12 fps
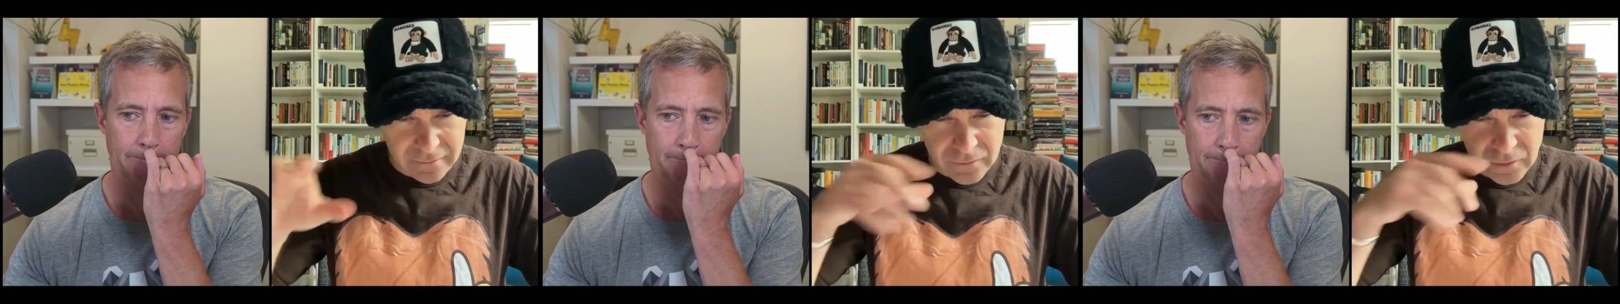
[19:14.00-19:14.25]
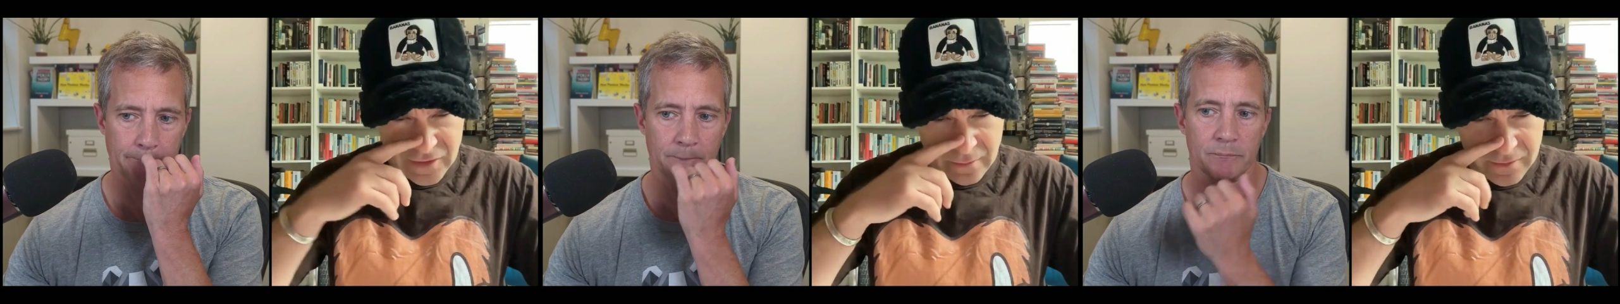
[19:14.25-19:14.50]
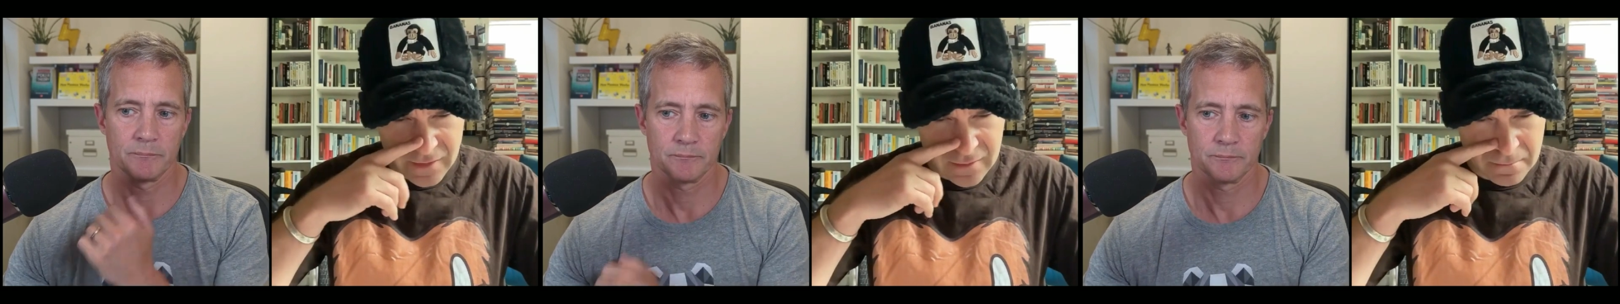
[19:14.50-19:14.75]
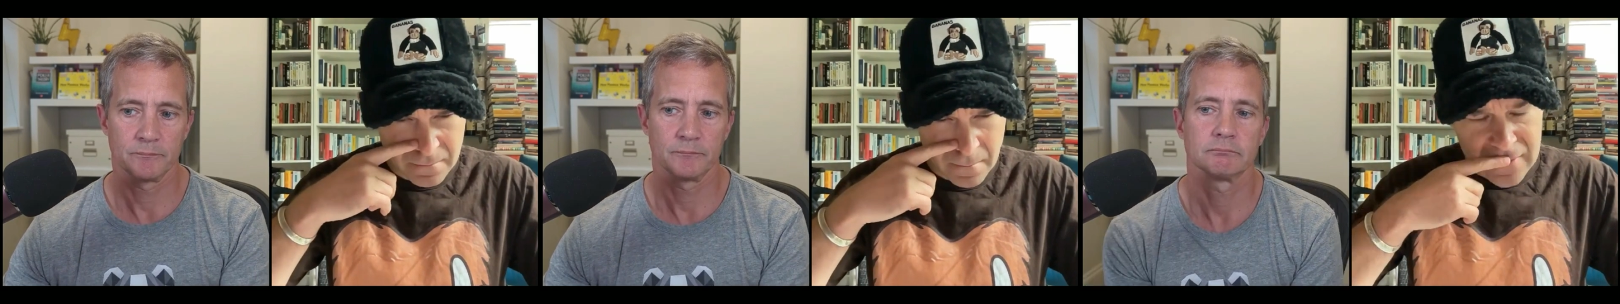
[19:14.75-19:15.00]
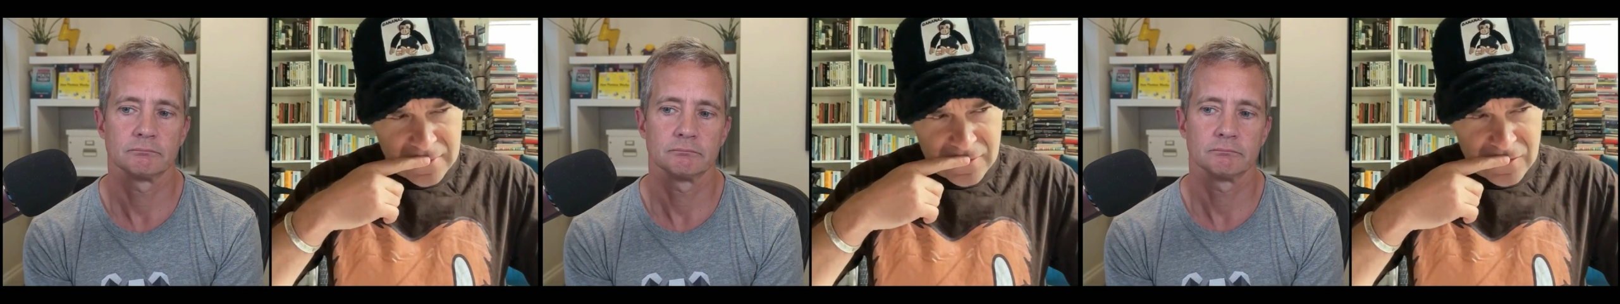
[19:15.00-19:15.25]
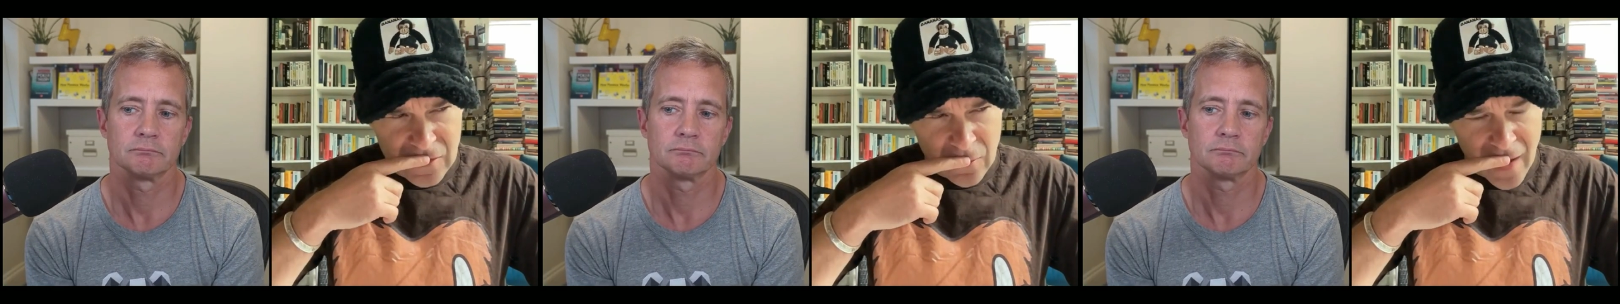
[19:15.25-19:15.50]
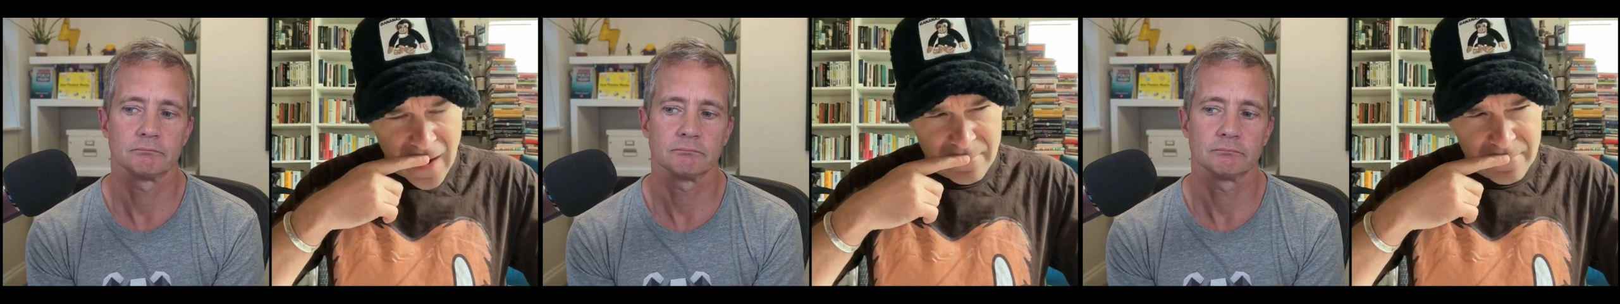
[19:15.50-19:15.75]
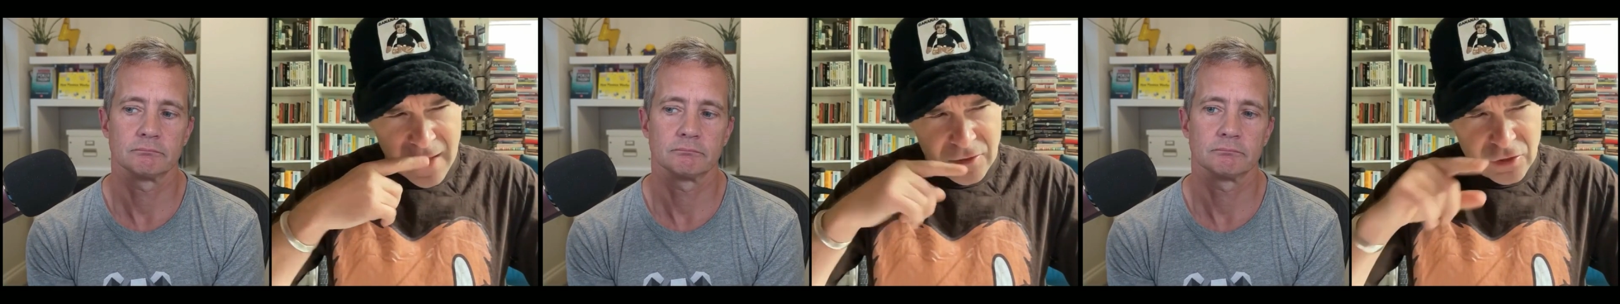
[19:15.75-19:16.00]
Speaker 1: for something. So I'm not
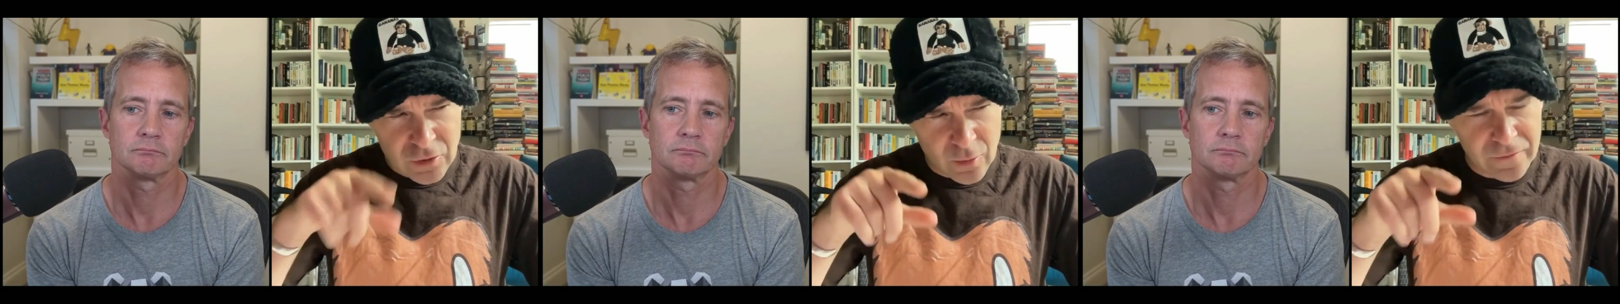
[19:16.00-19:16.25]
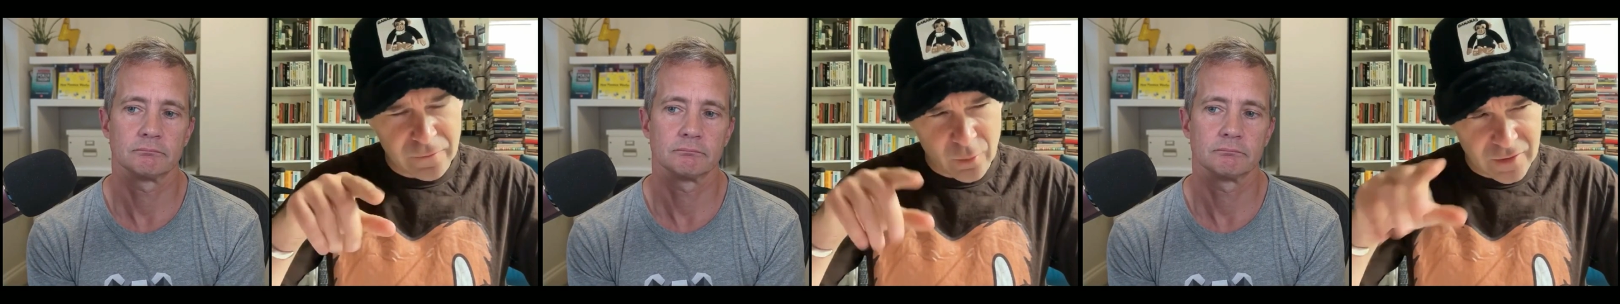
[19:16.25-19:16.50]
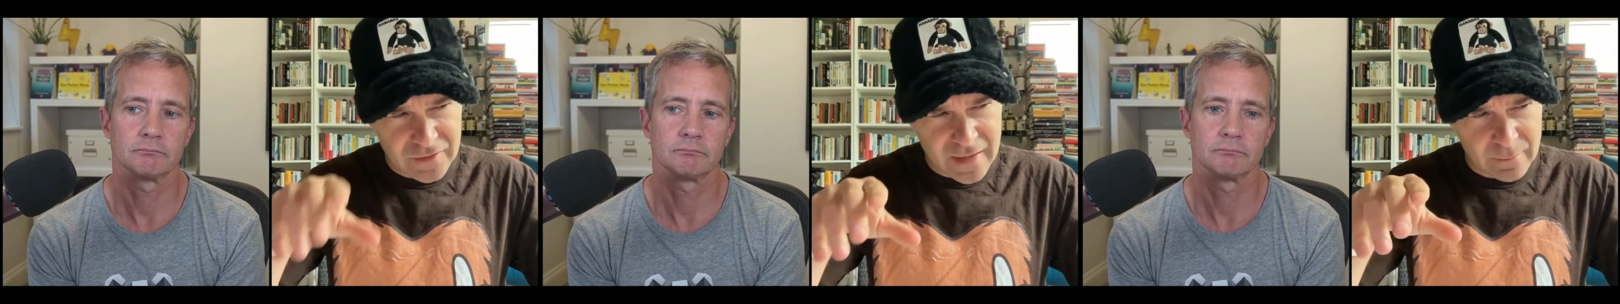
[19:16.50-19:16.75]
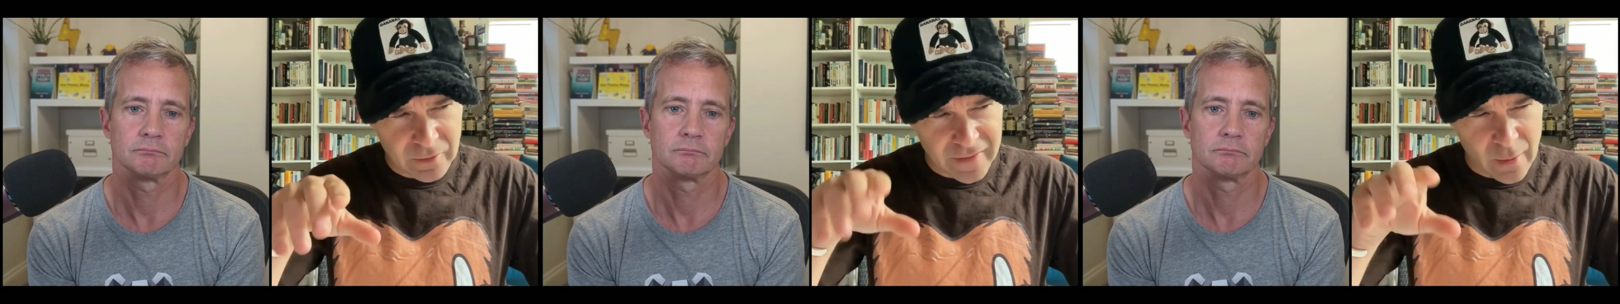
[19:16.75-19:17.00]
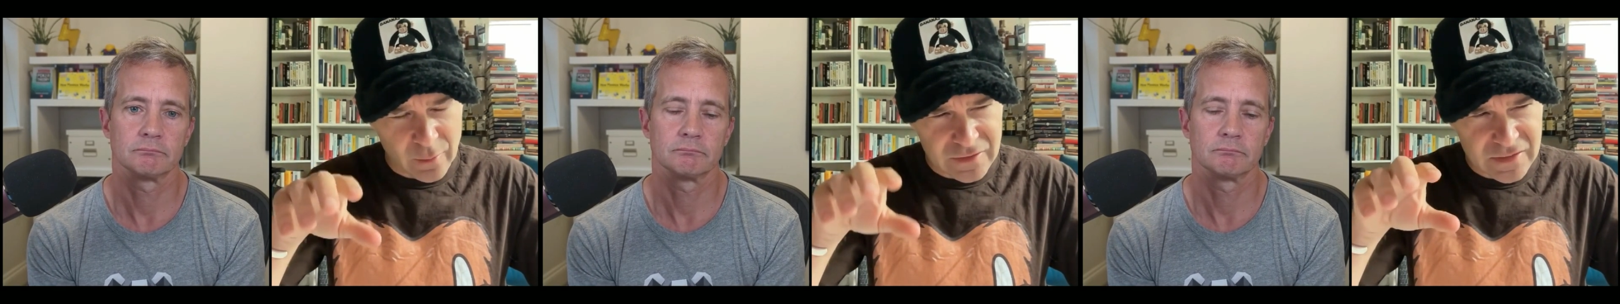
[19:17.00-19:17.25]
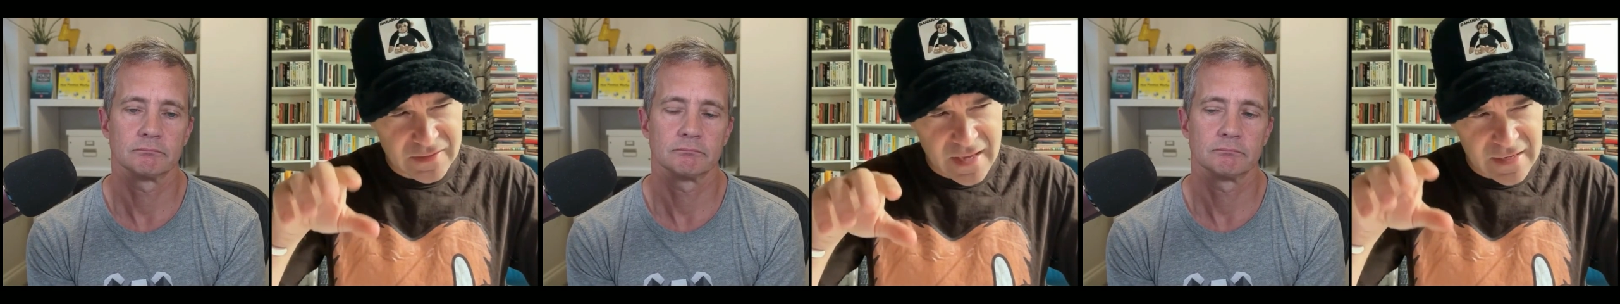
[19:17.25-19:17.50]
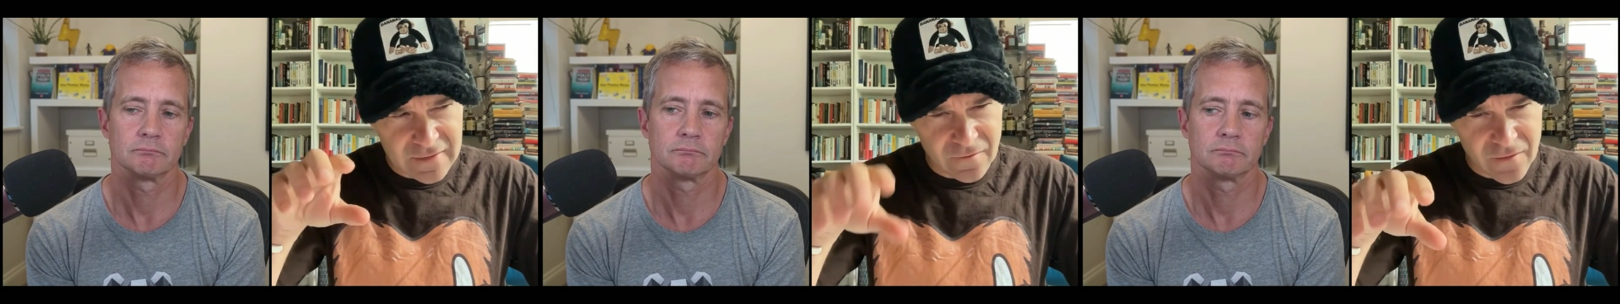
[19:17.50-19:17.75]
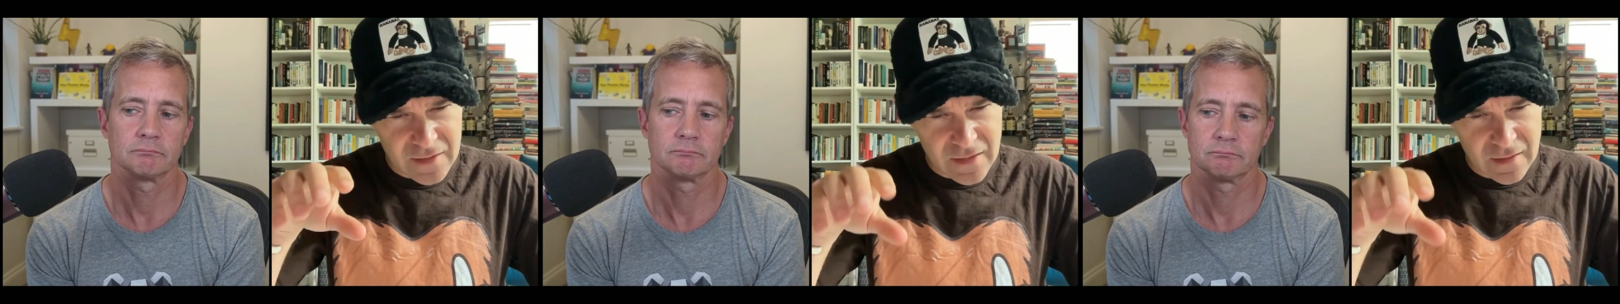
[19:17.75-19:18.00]
sure, for example, that I would say
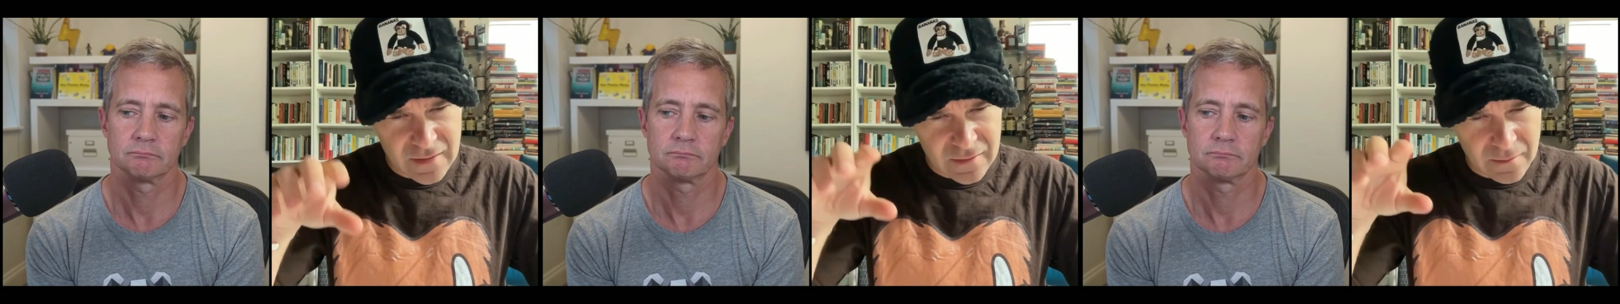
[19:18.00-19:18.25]
Nvidia is a